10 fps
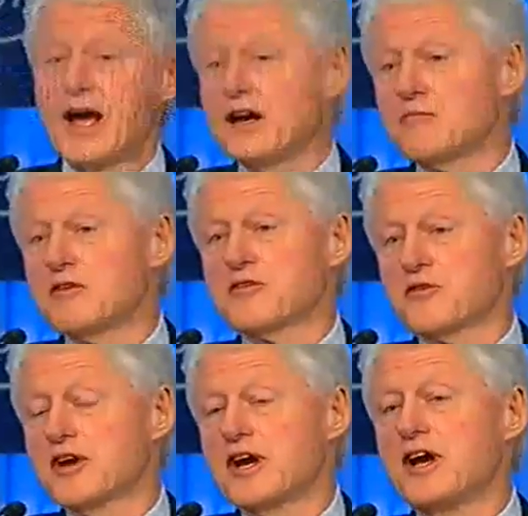And number
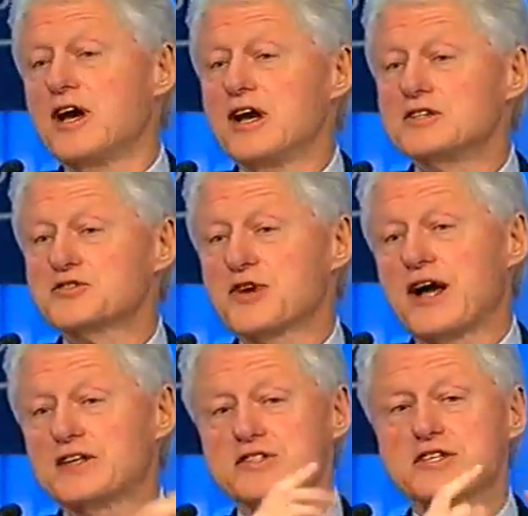three, a
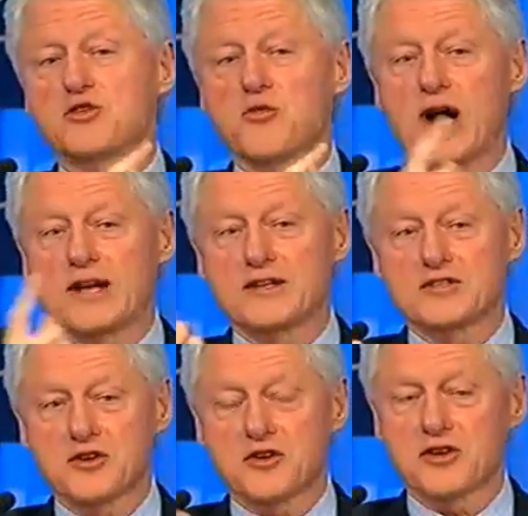strategy to widen
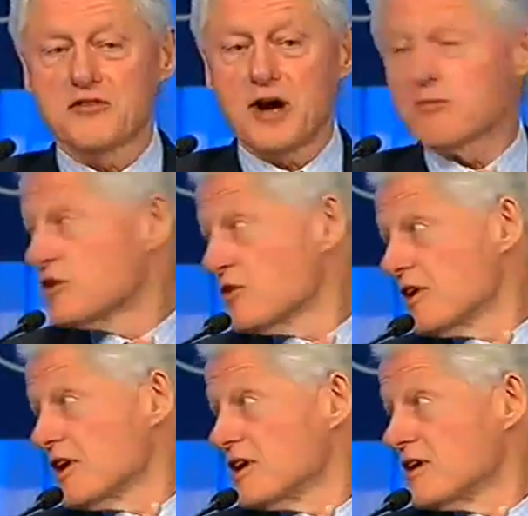the circle of
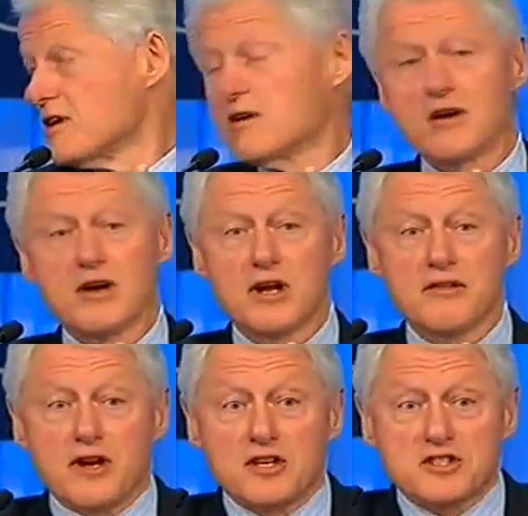opportunity.
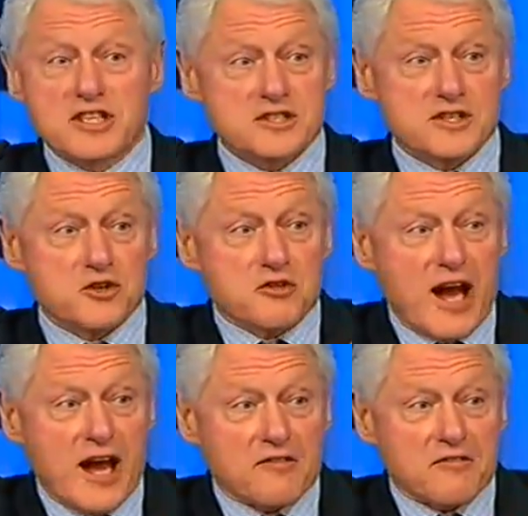There just isn't. You
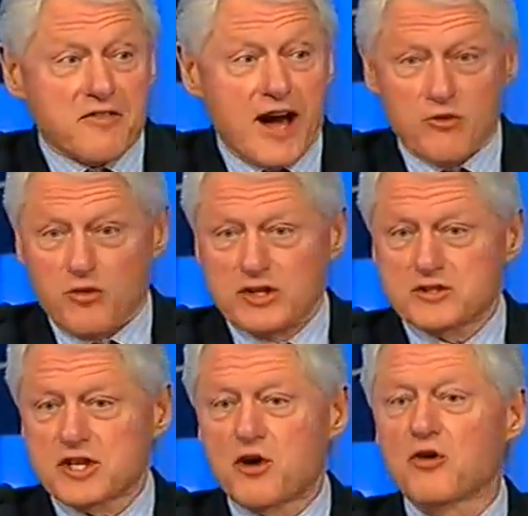can't find
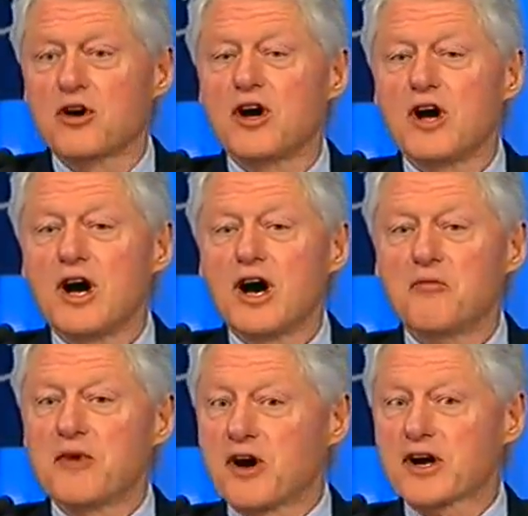one. So
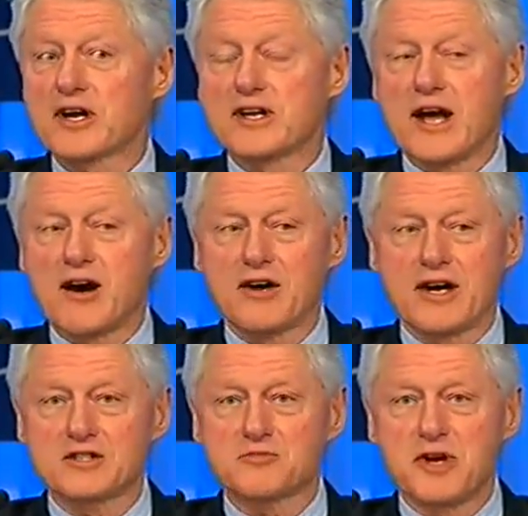America now
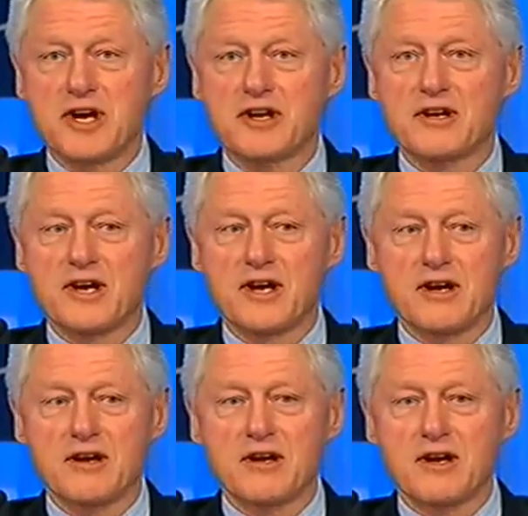has
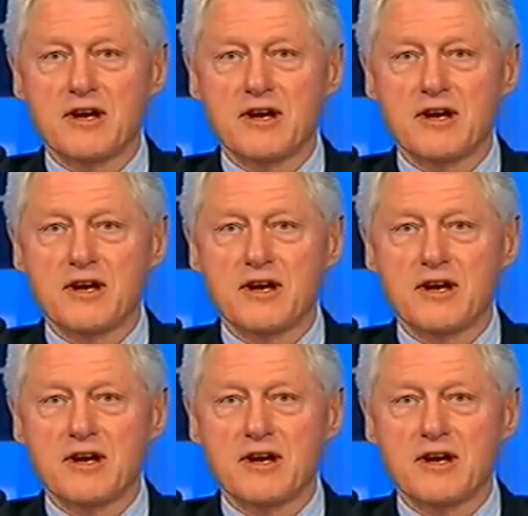been